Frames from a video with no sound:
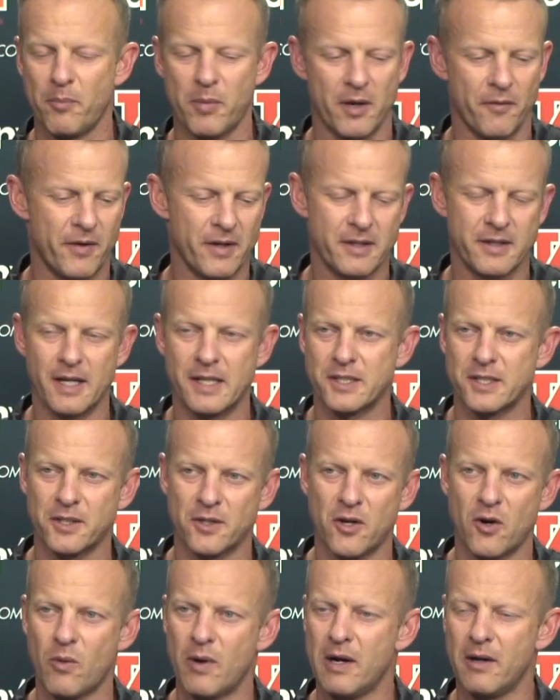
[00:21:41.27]
But if it doesn't
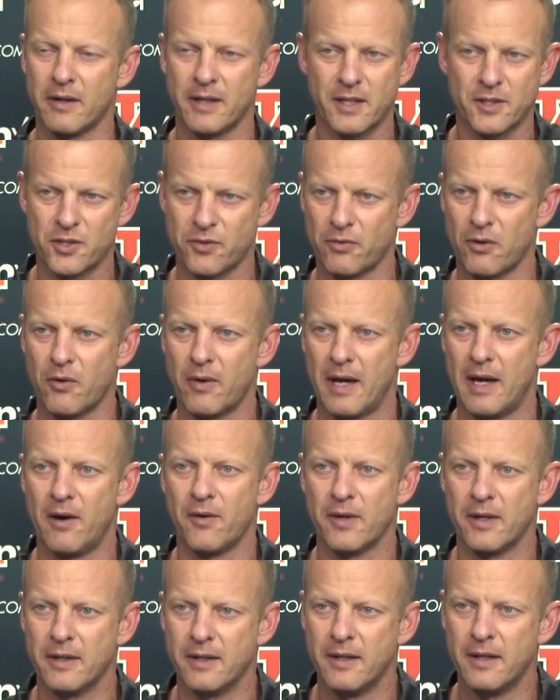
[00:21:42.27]
go well, it gets thrown
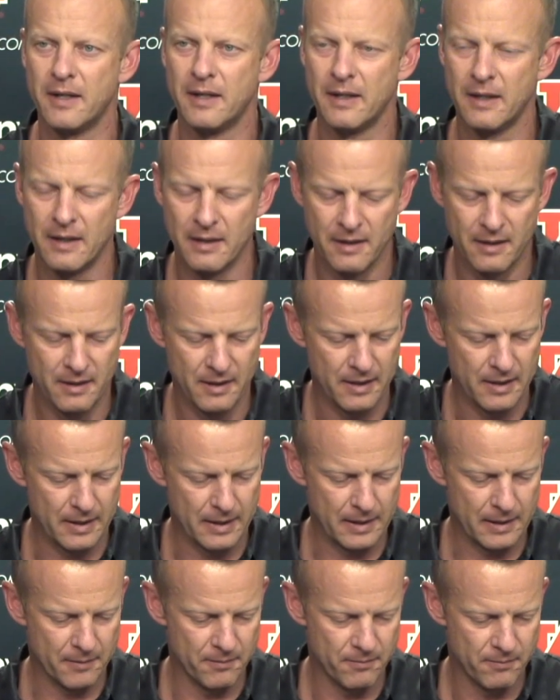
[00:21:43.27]
out, and
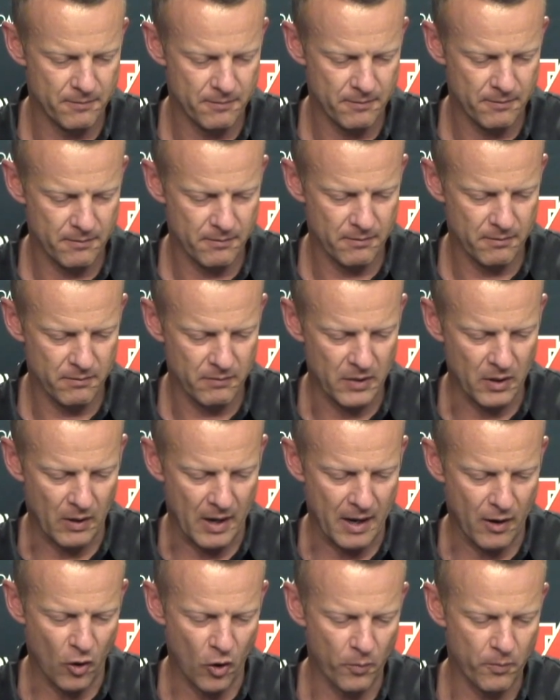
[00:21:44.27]
um, you know,
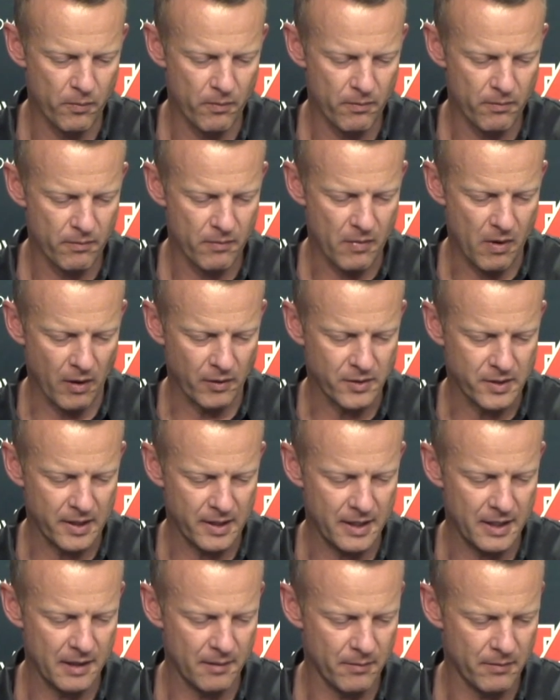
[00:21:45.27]
I hope our
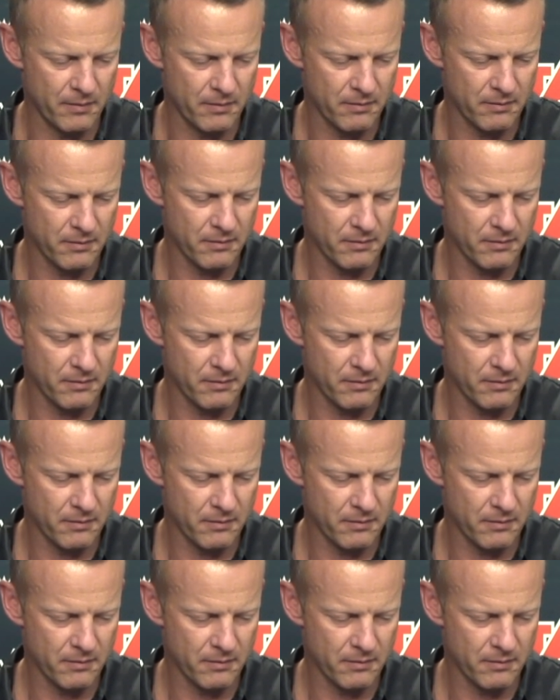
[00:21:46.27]
team,